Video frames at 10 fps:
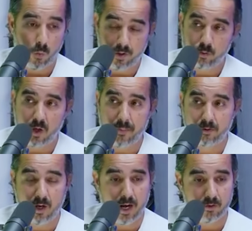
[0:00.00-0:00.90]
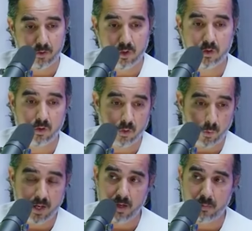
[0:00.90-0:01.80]
I went to Amazon and I searched
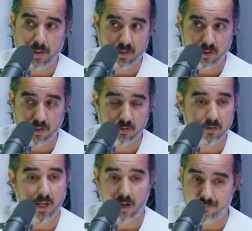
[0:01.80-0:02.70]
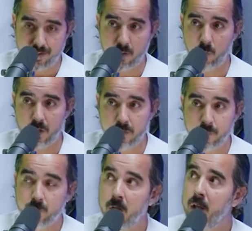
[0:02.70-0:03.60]
green bedsheets and I found one
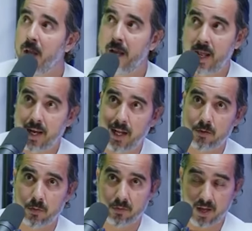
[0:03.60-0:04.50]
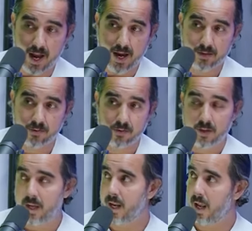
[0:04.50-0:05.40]
and I got some tacks
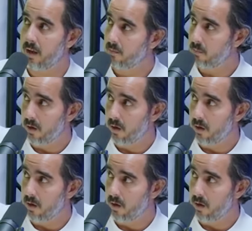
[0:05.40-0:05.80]
and I